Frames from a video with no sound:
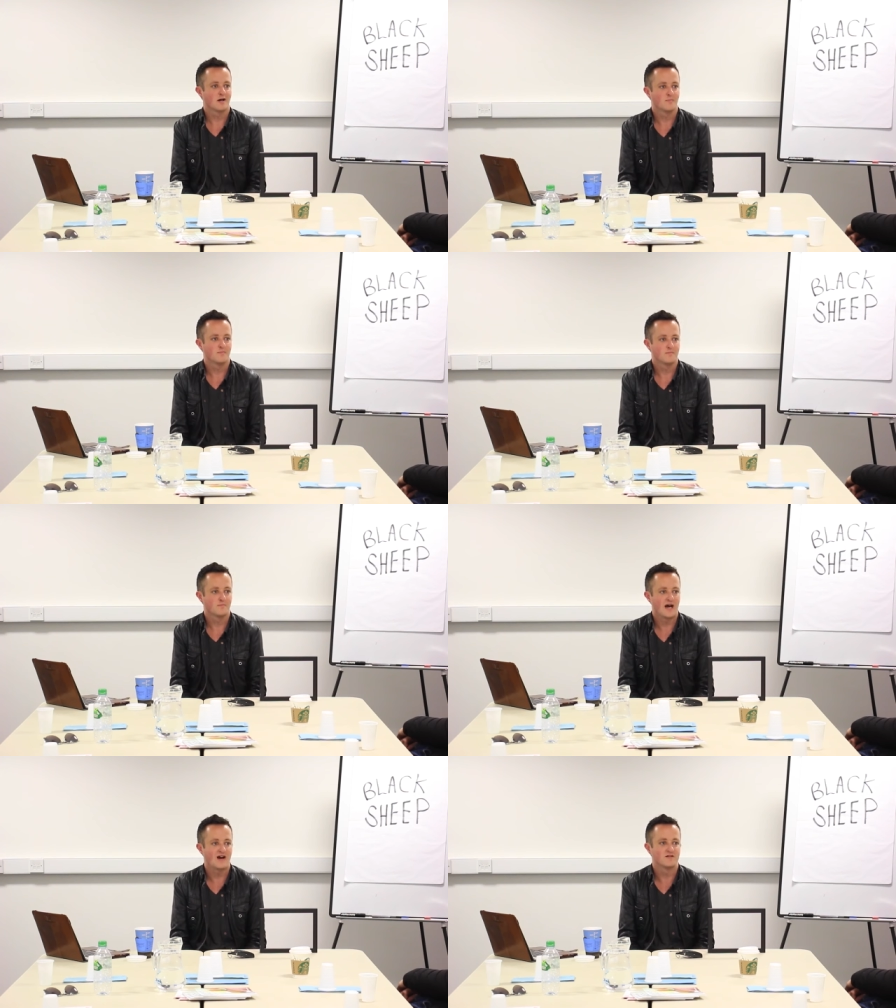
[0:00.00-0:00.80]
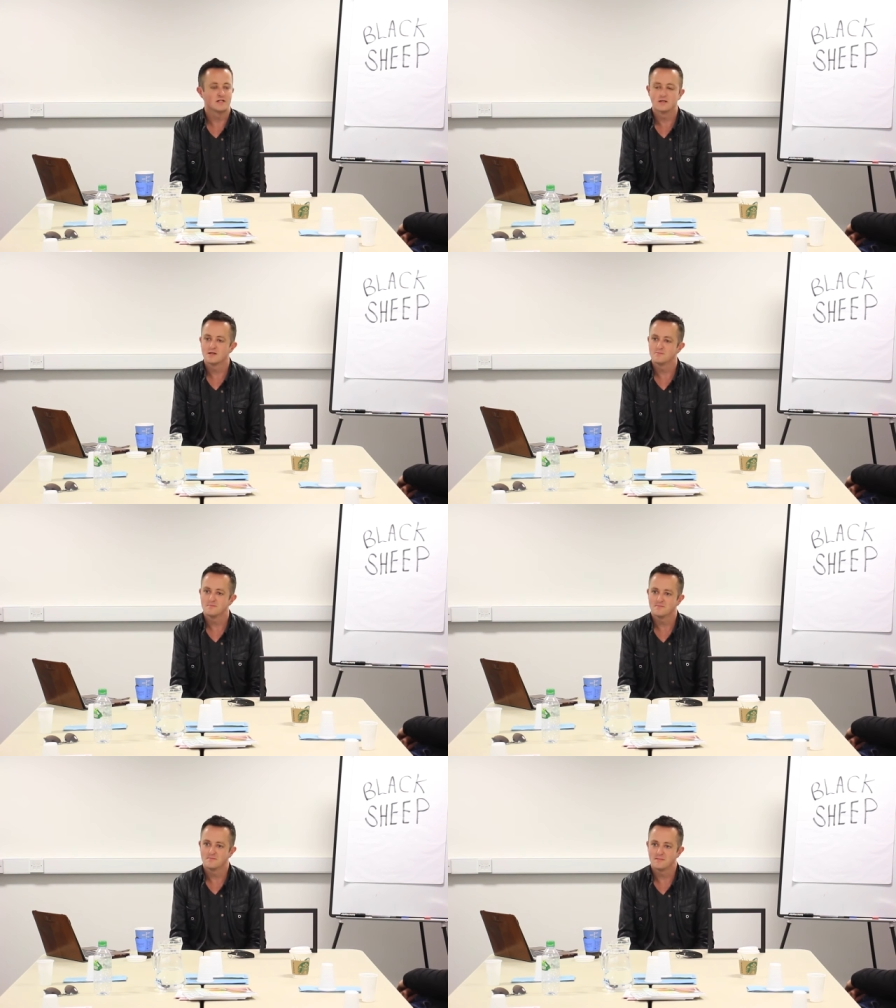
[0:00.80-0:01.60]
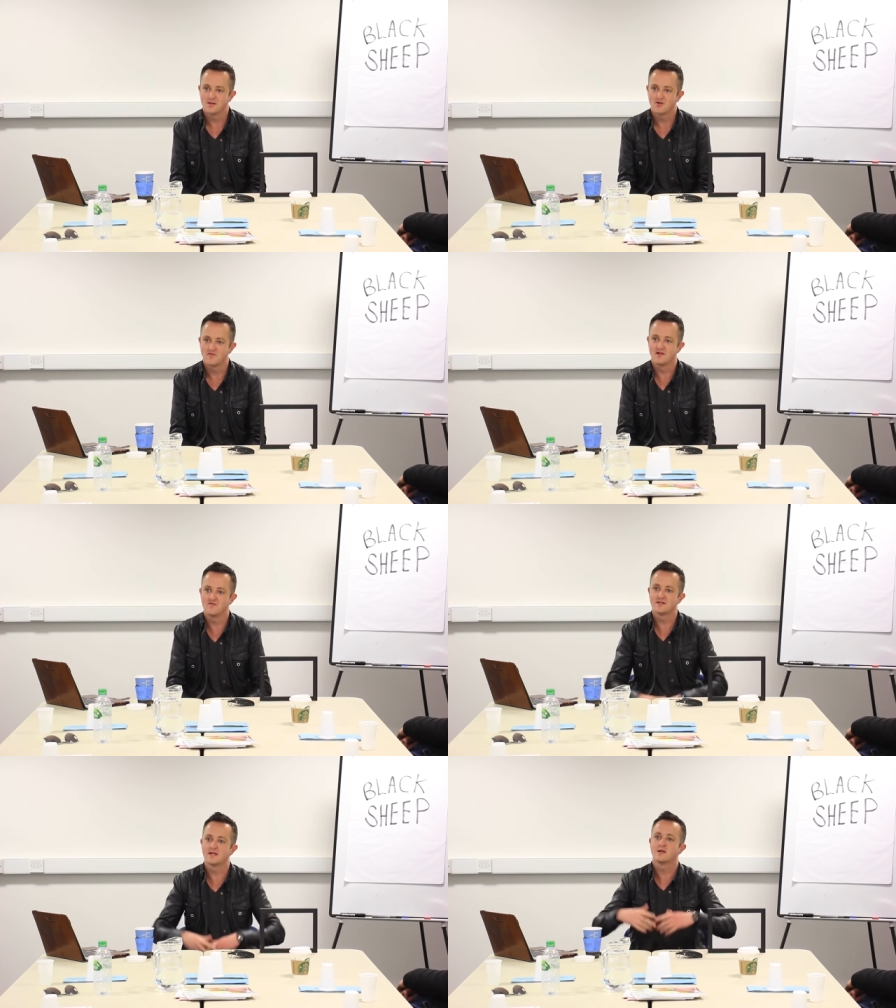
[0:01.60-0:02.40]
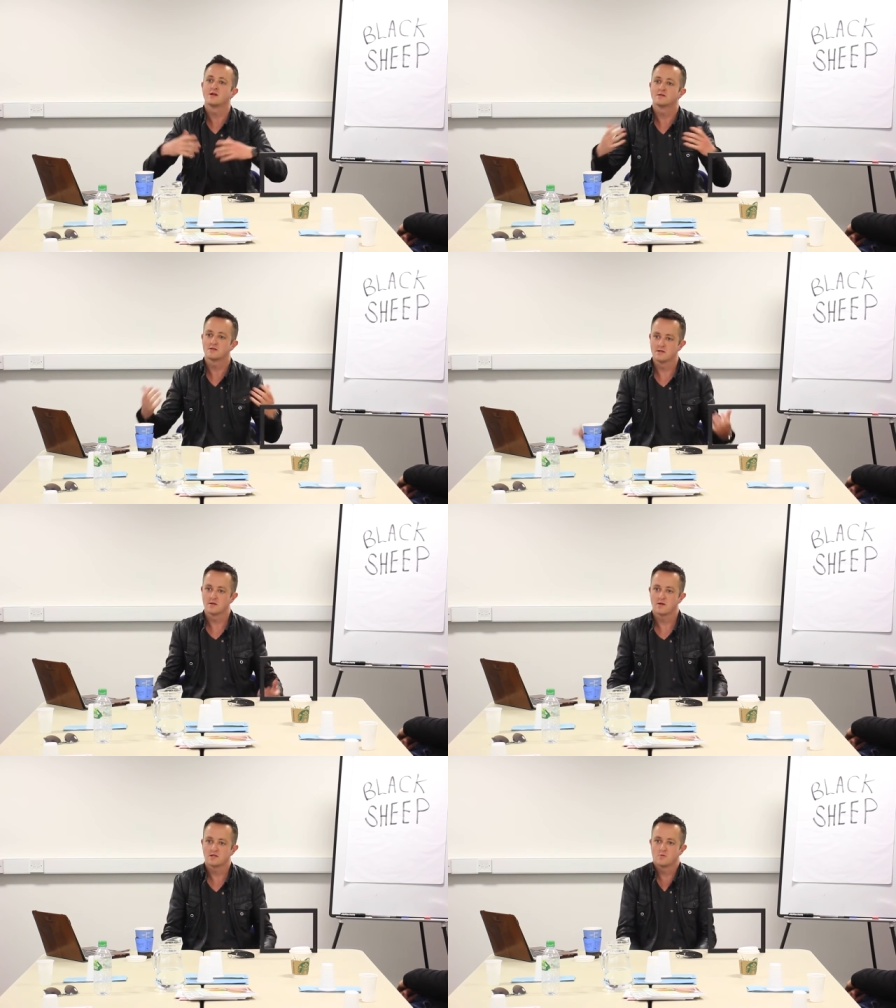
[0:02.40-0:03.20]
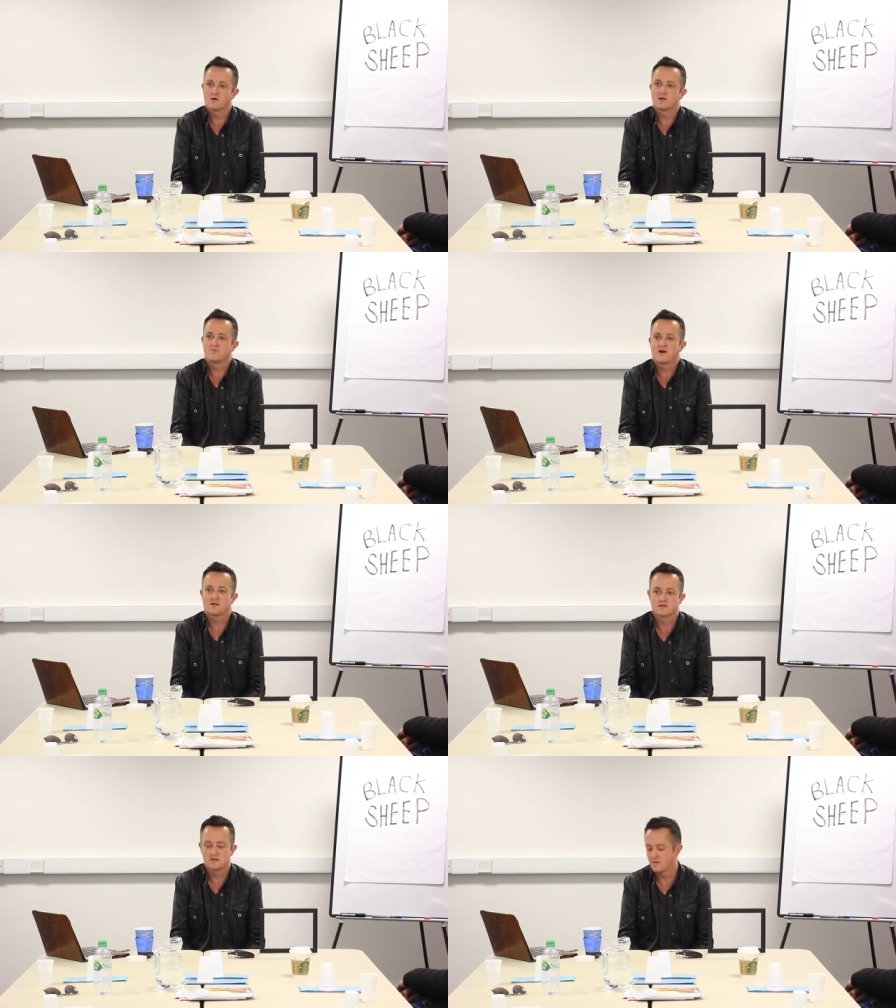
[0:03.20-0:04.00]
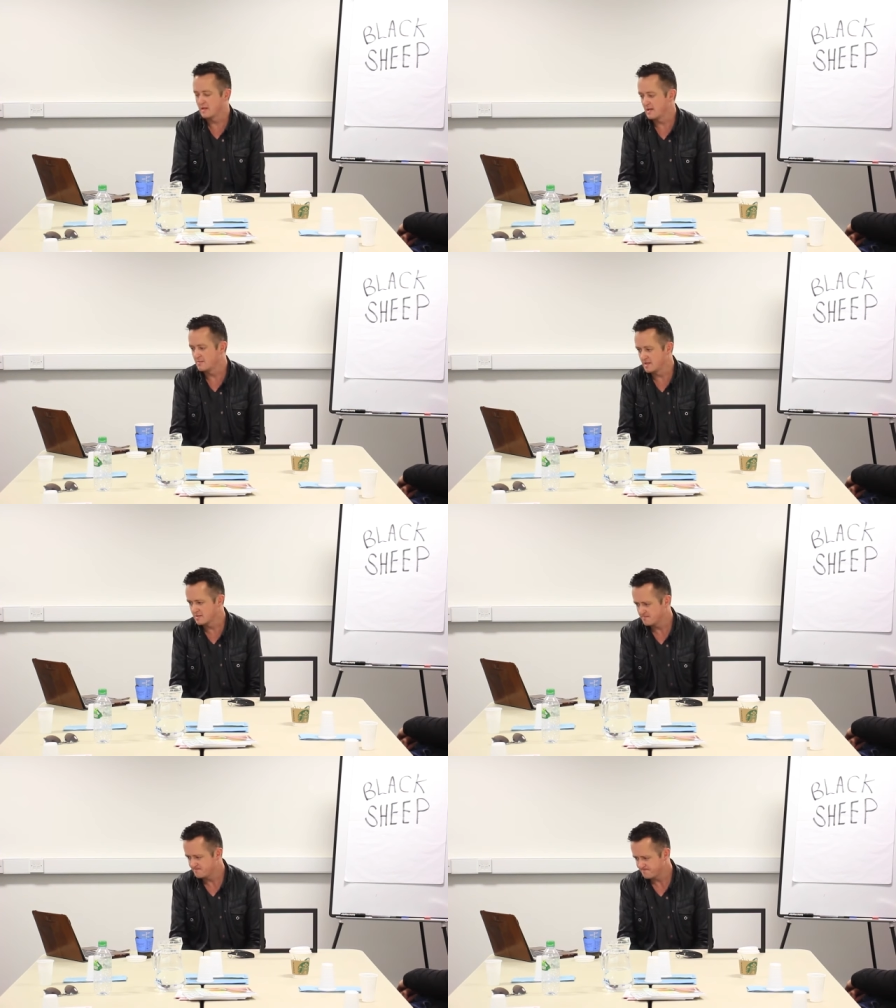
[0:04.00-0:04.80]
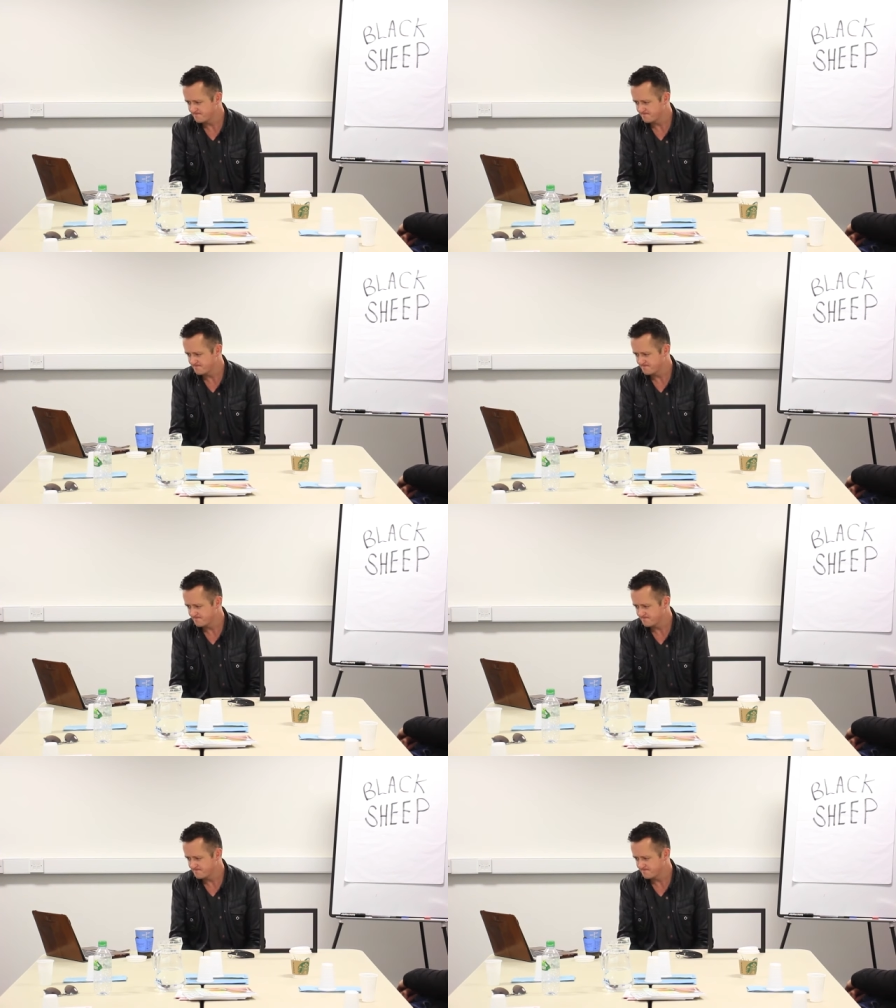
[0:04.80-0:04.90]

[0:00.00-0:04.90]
uh, parody it, agree ridiculously. Okay, so we're going to practice some of that in a minute.